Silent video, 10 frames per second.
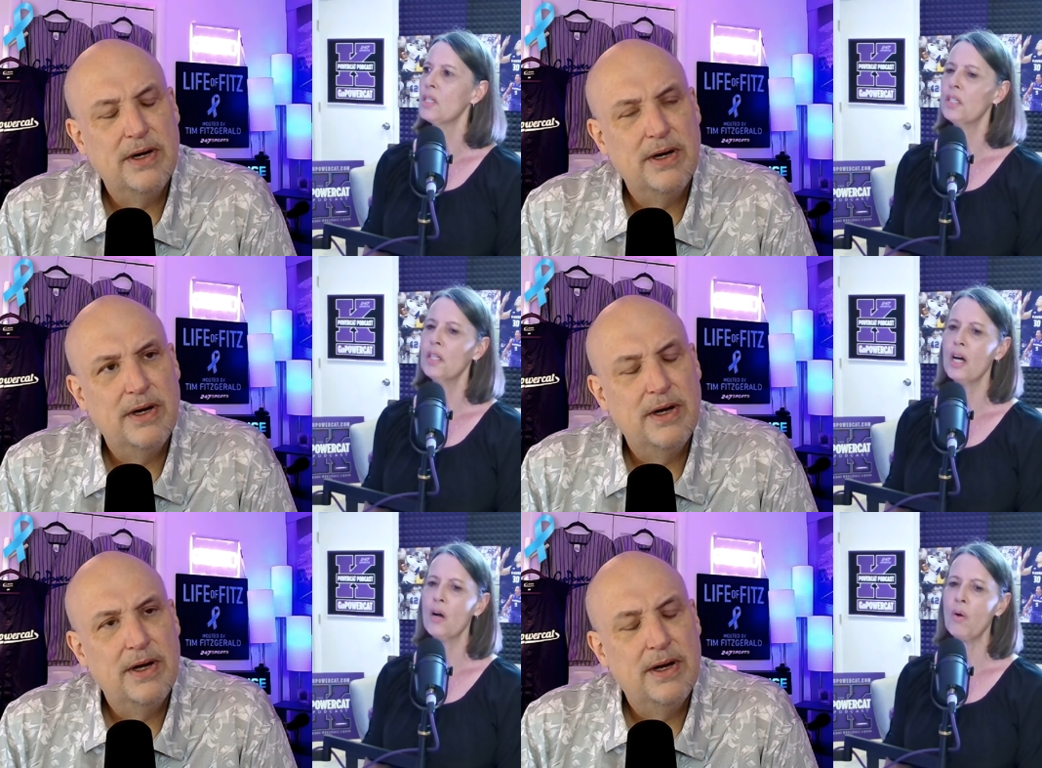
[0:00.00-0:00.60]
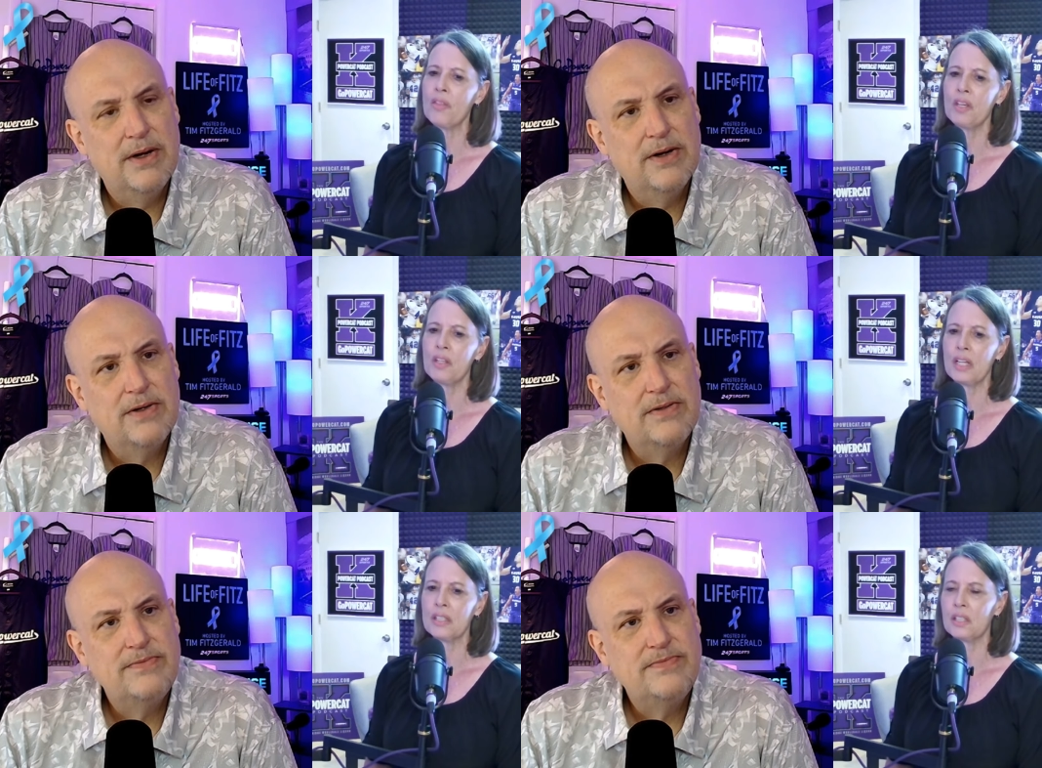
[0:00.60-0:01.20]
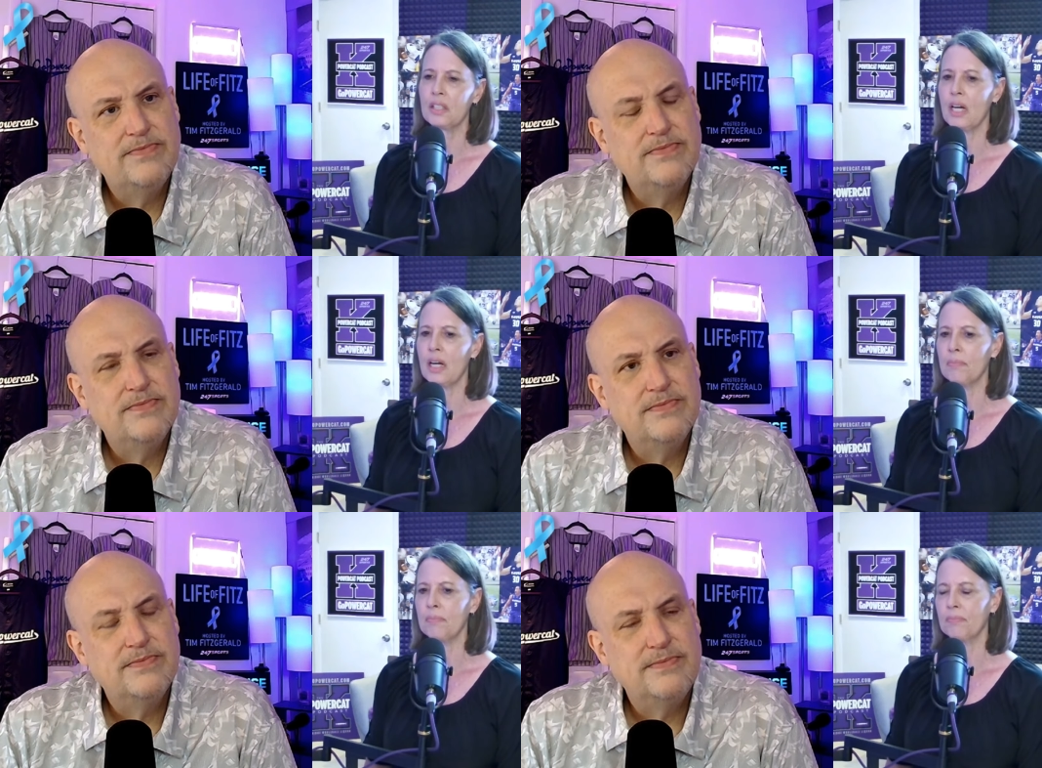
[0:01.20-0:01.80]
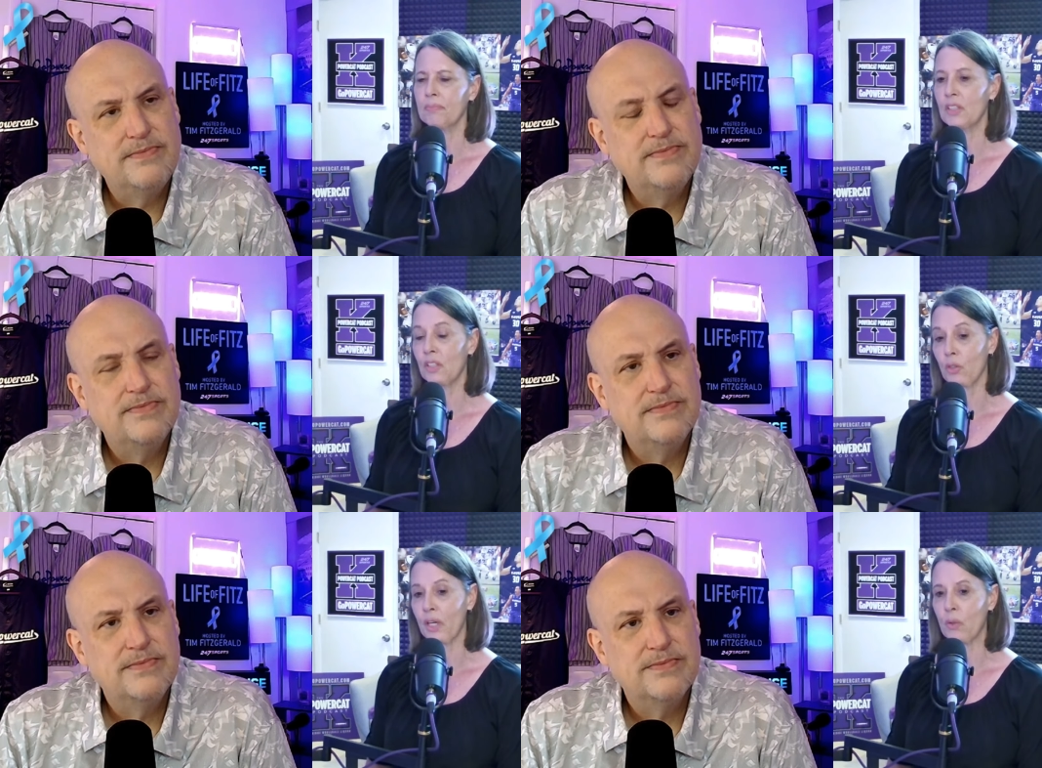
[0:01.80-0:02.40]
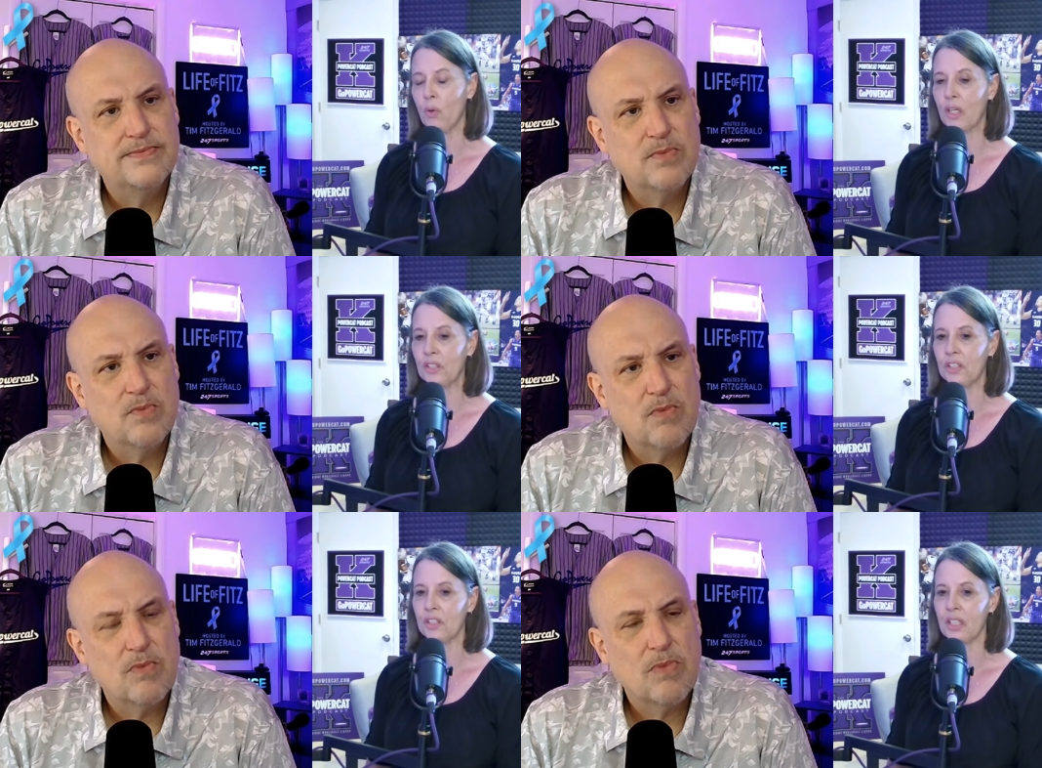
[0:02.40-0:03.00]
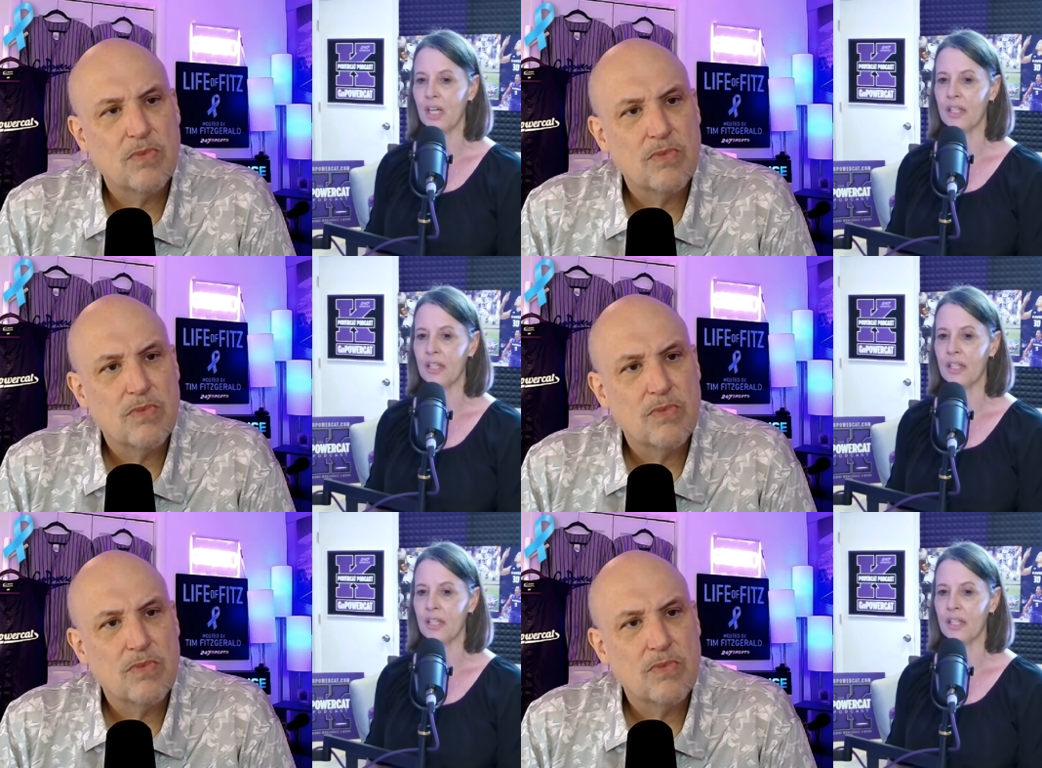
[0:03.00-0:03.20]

Speaker 1: You know, I think that's um, that's a great question.